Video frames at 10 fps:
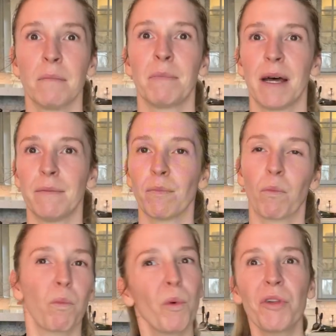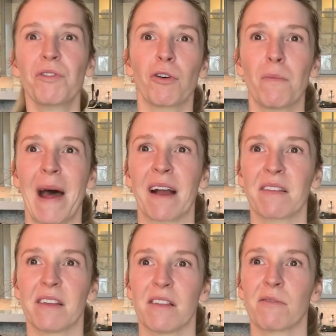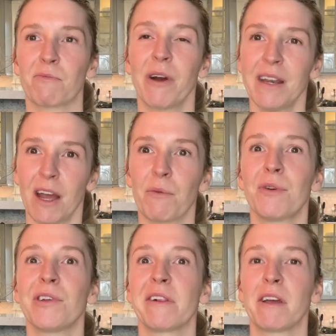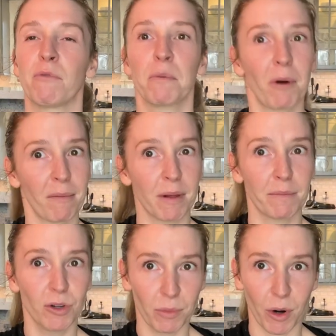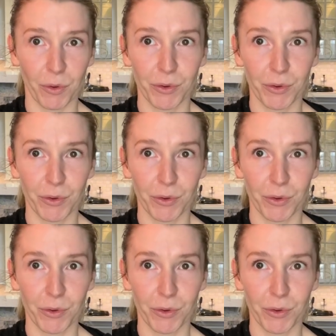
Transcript: But we'll circle back since right now we're dealing with problem numero